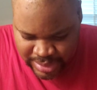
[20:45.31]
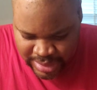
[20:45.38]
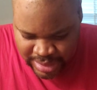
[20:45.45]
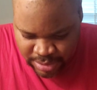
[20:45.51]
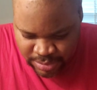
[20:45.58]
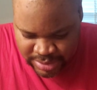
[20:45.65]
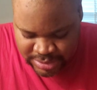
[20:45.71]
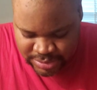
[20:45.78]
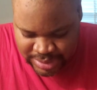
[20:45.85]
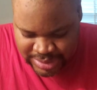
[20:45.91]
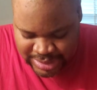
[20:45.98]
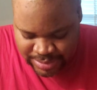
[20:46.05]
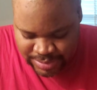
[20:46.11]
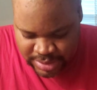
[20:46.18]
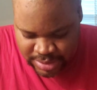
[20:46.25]
with
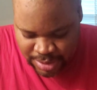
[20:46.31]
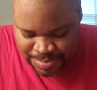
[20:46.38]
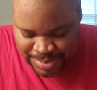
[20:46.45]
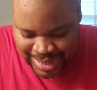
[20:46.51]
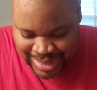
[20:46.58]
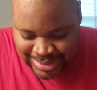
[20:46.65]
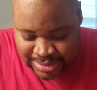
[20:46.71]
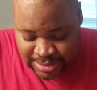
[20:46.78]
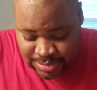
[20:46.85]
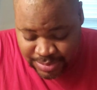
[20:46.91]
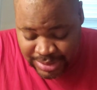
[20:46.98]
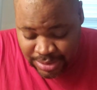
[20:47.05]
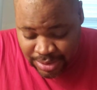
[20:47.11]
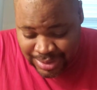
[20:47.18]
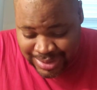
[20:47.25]
27-yard pass to
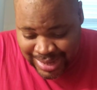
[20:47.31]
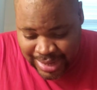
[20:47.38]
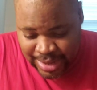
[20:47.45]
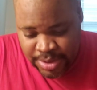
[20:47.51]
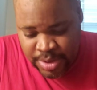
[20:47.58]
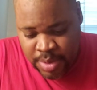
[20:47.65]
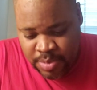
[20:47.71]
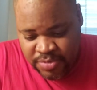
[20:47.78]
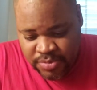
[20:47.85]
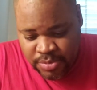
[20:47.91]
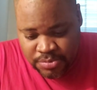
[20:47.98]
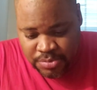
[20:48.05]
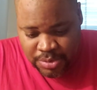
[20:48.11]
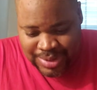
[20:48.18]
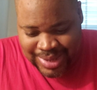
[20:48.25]
3-yard line before
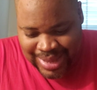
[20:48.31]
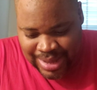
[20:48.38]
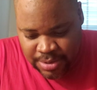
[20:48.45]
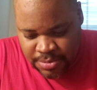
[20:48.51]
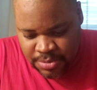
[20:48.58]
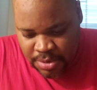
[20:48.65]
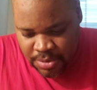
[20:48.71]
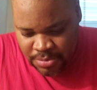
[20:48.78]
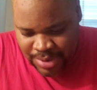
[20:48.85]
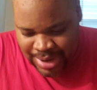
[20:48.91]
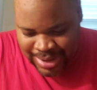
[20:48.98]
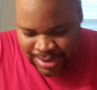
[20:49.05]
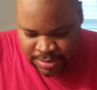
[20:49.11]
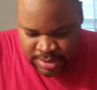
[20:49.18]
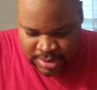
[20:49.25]
rolling out
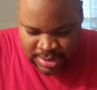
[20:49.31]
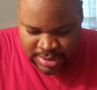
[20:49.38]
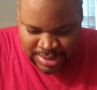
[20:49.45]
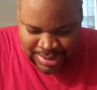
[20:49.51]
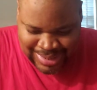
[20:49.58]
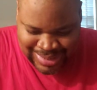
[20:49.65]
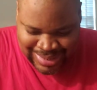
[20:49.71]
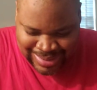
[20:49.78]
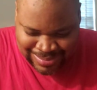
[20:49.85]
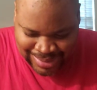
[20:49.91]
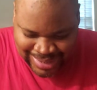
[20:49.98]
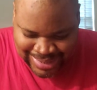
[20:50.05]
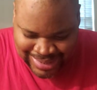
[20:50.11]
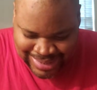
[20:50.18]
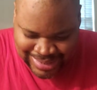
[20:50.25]
around
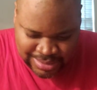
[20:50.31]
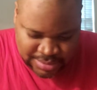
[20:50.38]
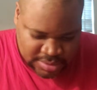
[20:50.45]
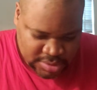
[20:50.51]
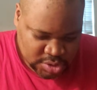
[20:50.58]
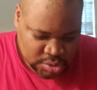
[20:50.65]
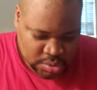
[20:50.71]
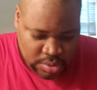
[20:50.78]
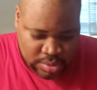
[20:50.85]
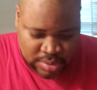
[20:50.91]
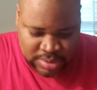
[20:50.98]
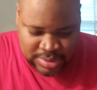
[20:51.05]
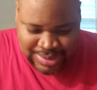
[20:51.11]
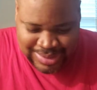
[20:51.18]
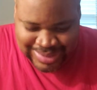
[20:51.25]
right in to score
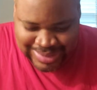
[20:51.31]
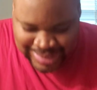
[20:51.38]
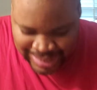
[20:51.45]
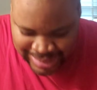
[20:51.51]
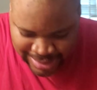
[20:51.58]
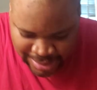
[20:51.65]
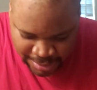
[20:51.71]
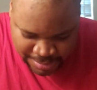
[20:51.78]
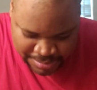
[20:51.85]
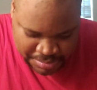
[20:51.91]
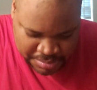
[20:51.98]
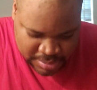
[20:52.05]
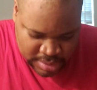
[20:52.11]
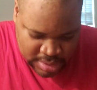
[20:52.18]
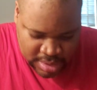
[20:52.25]
standing up.
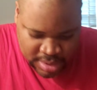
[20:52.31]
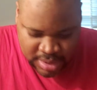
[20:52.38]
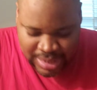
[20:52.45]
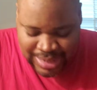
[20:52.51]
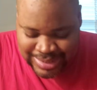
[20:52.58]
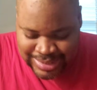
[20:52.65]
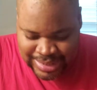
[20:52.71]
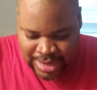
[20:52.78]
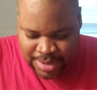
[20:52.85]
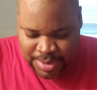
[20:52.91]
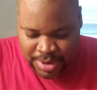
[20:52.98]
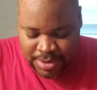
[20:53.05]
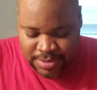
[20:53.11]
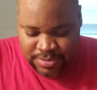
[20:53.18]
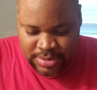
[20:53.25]
Each time,
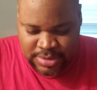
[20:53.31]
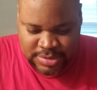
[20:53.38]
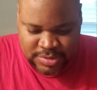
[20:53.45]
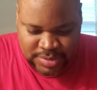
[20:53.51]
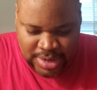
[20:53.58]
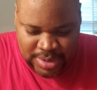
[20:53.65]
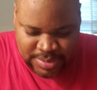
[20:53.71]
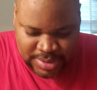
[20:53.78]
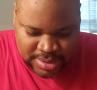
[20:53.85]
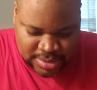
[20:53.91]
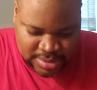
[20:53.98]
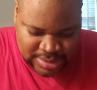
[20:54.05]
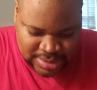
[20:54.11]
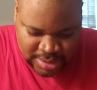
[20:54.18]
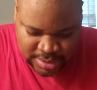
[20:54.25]
however, Tribe kicker
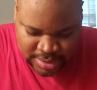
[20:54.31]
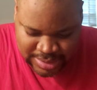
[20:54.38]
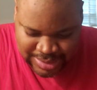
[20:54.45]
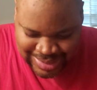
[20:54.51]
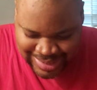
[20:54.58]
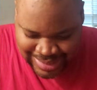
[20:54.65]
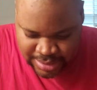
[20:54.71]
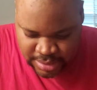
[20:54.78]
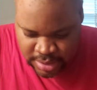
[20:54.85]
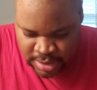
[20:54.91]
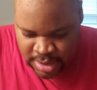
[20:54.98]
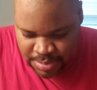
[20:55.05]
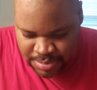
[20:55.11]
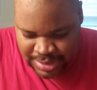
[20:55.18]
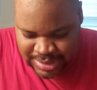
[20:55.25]
Doug Dick
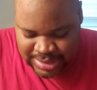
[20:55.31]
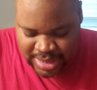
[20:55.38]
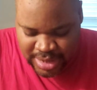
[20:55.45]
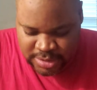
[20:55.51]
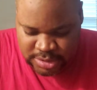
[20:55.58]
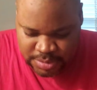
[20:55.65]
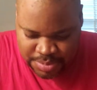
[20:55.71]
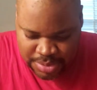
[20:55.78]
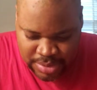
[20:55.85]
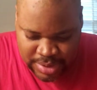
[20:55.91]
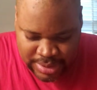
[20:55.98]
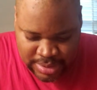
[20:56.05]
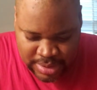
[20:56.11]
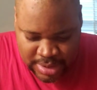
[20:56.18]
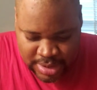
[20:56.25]
missed the extra point,
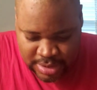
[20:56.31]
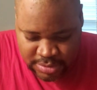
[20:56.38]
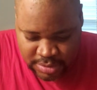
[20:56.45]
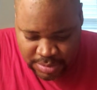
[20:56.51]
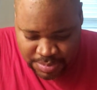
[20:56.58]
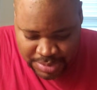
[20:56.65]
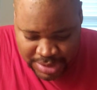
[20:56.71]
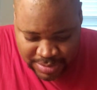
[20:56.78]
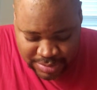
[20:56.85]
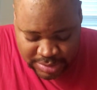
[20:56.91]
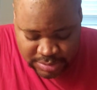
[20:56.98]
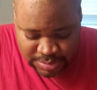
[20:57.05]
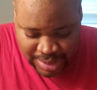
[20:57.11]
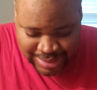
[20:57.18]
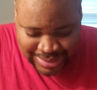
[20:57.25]
so the Beavers
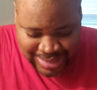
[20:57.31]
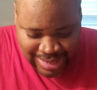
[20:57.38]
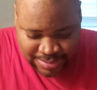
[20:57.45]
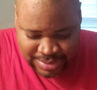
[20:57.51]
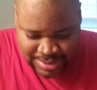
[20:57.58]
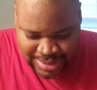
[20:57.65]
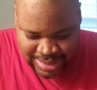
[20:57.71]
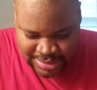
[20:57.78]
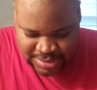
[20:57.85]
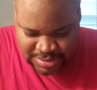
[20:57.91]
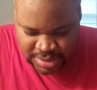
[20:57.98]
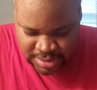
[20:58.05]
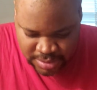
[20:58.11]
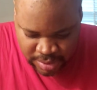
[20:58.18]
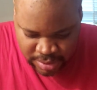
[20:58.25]
rallied after next
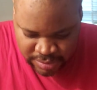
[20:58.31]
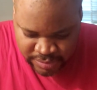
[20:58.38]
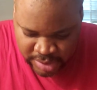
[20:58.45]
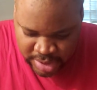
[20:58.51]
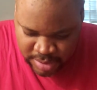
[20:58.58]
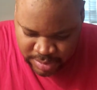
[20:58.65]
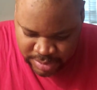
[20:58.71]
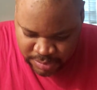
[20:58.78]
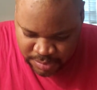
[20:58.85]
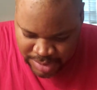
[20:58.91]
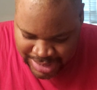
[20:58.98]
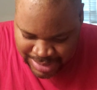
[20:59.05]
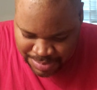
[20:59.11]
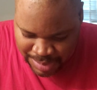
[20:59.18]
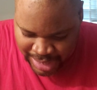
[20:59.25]
kickoff when
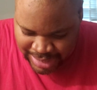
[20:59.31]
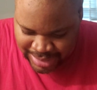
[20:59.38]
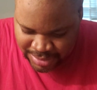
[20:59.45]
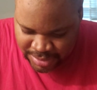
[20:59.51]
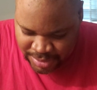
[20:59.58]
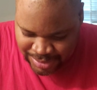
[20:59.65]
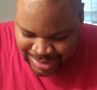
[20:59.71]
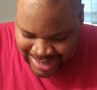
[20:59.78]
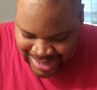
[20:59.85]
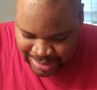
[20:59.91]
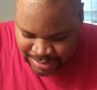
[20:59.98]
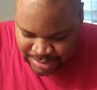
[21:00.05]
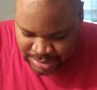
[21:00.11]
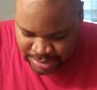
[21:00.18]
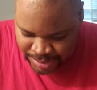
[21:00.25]
wingback
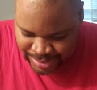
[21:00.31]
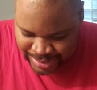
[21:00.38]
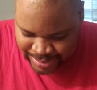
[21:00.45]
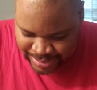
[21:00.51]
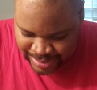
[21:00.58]
Ernell Durden,